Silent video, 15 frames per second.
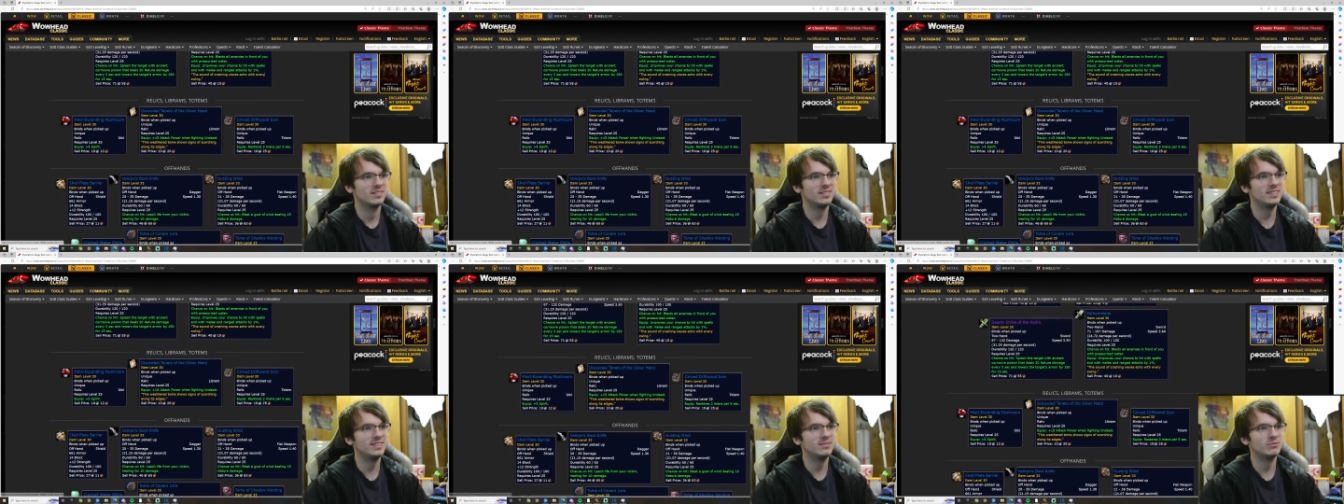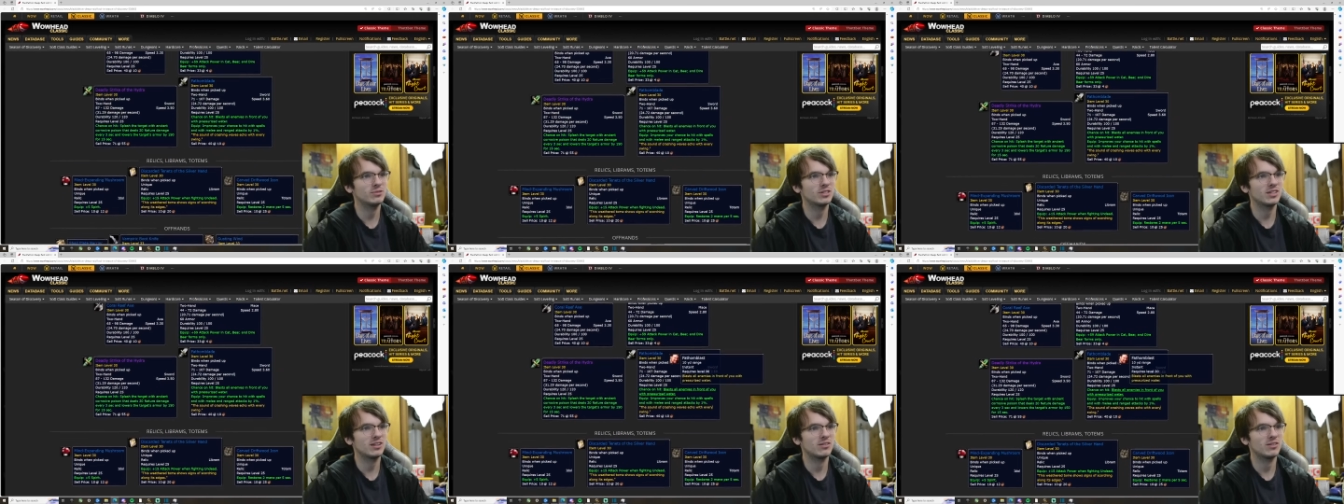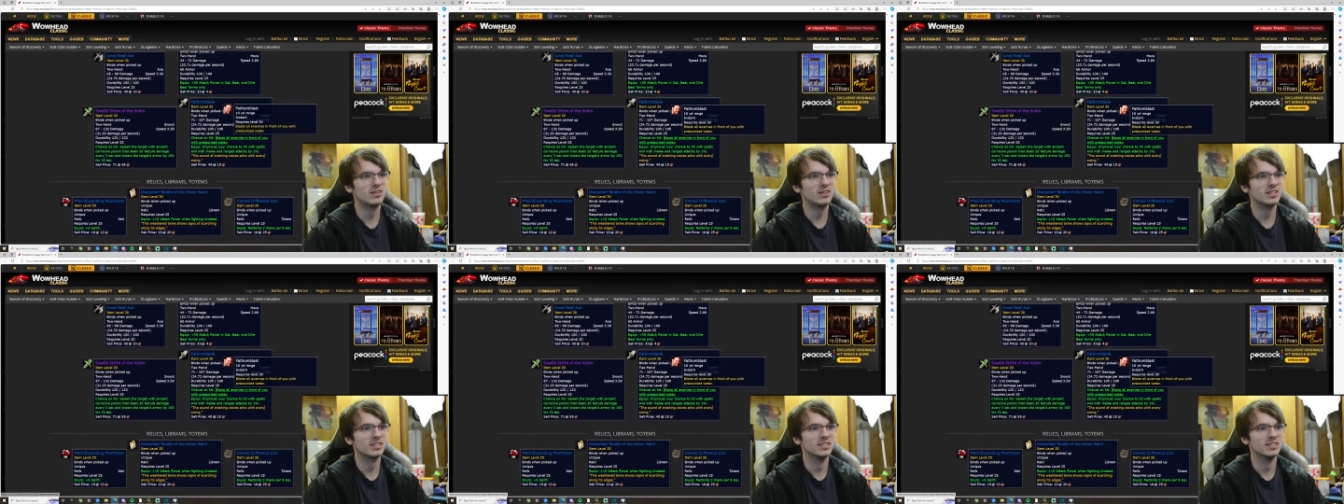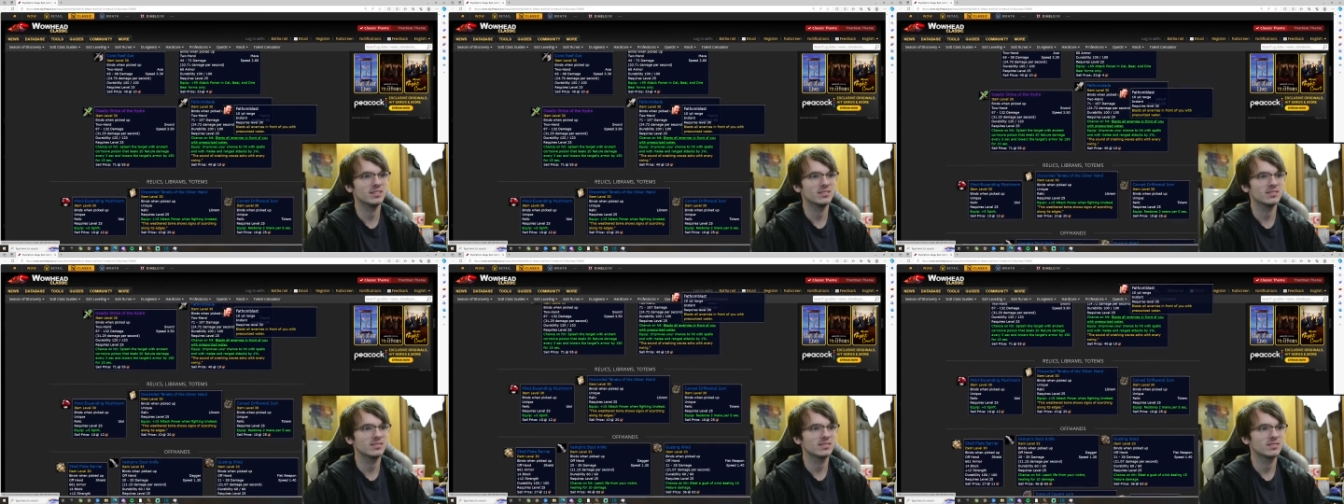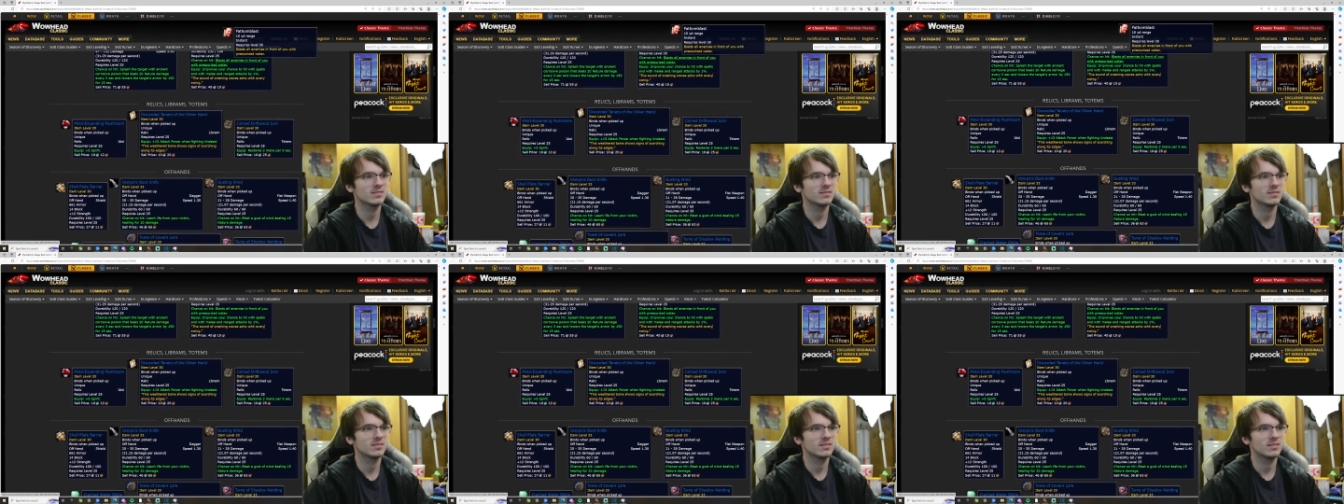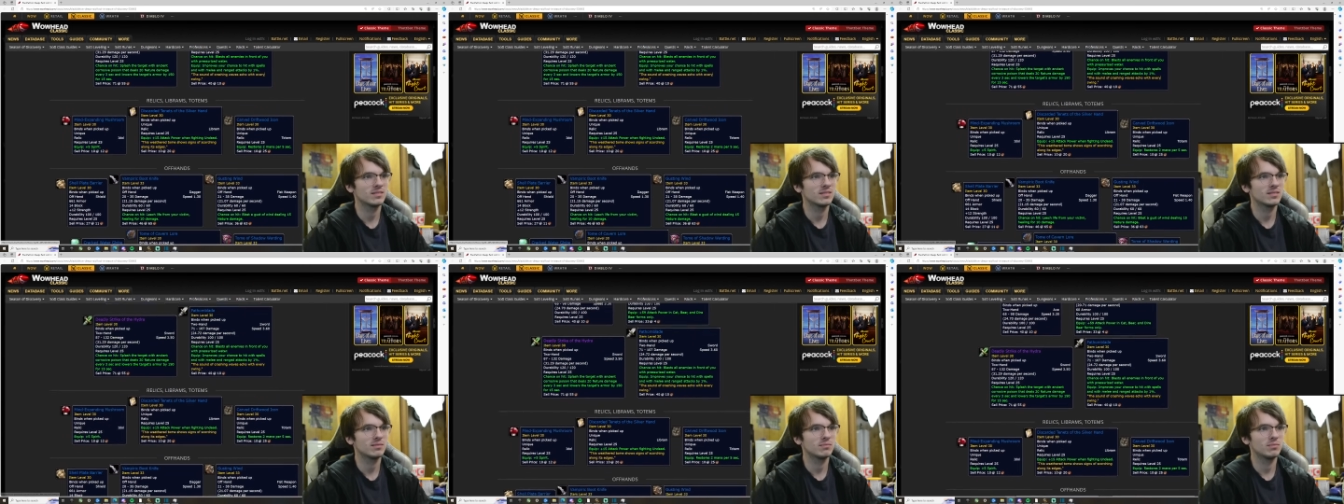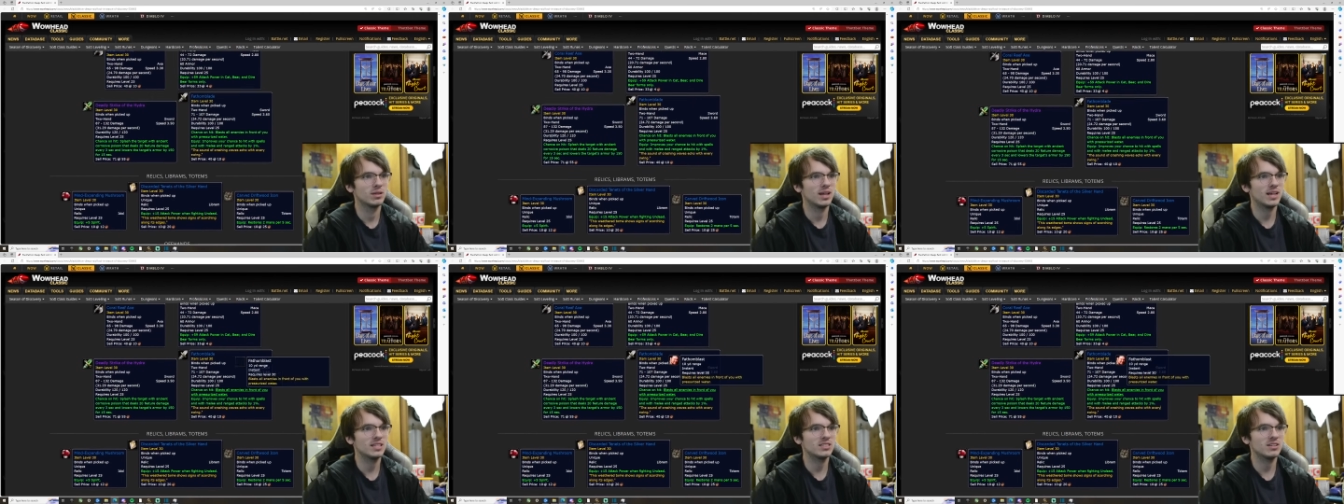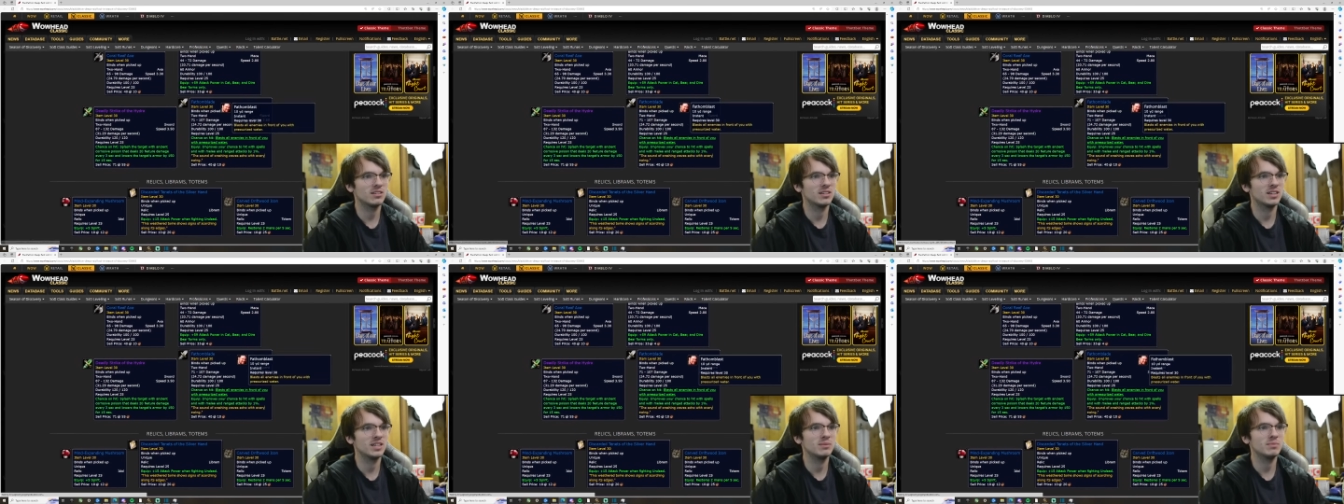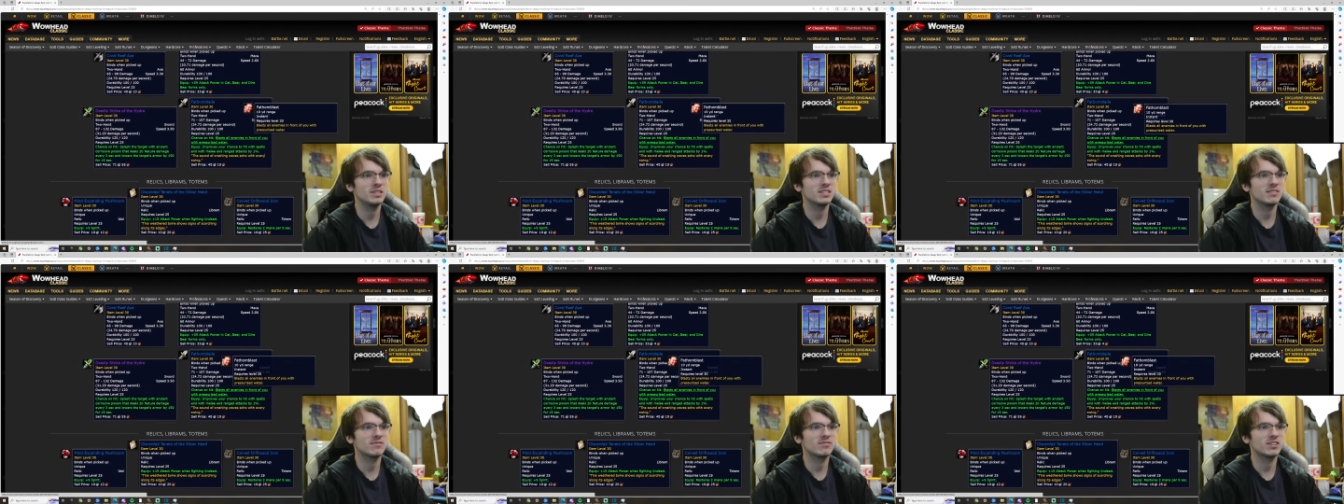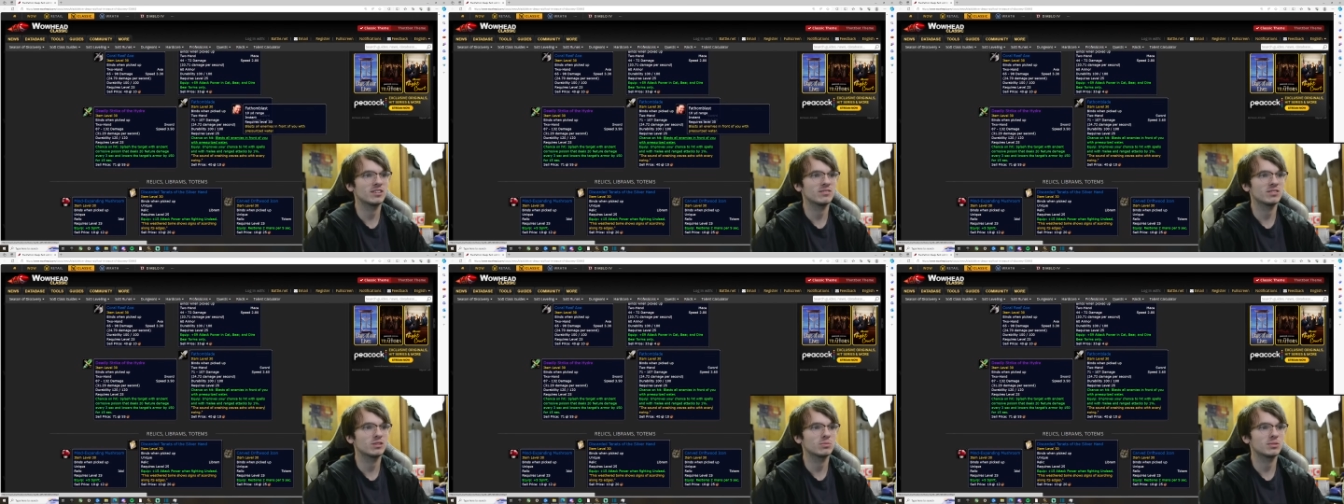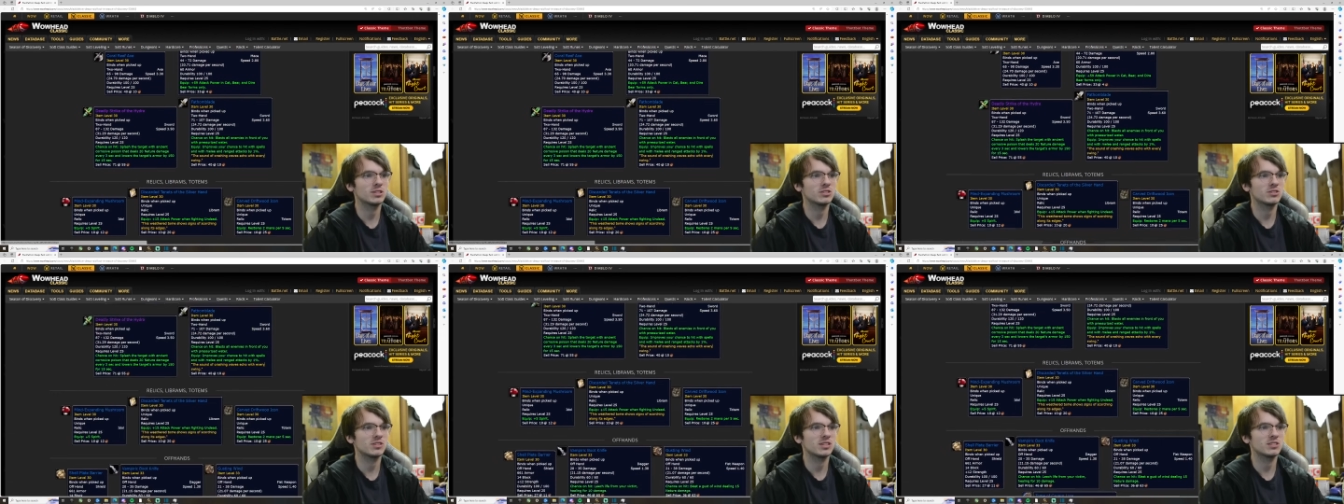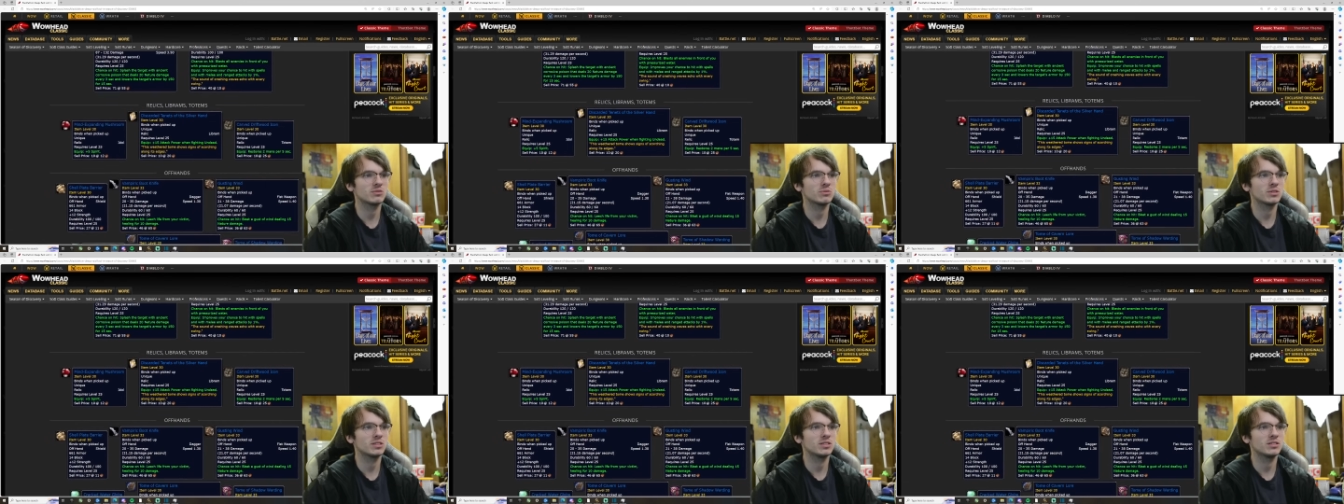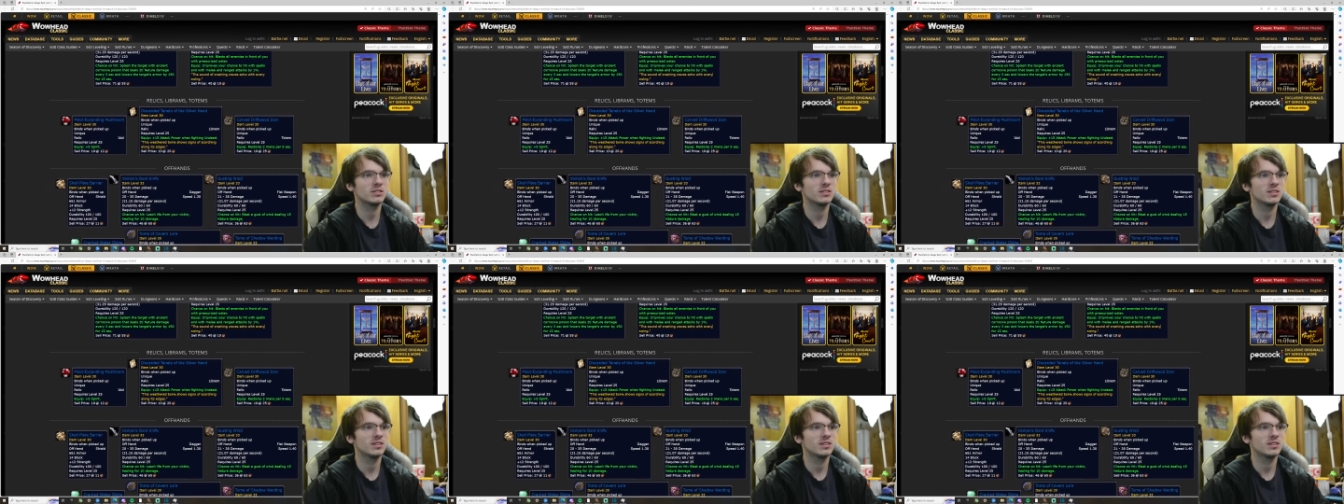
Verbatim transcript: I oh, wonder how hard it hits blast all enemies in front of you with pressurized water.